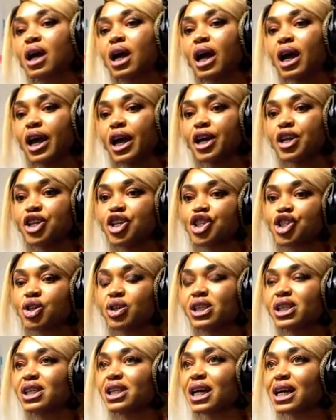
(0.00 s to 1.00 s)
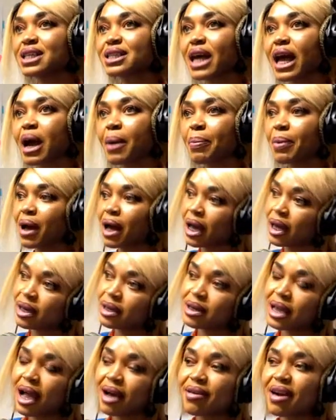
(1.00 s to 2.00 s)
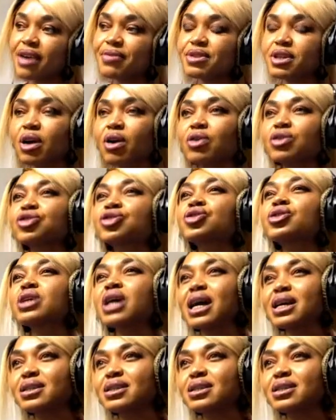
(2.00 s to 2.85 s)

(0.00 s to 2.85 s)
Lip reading: Initially, as I arrived the country, I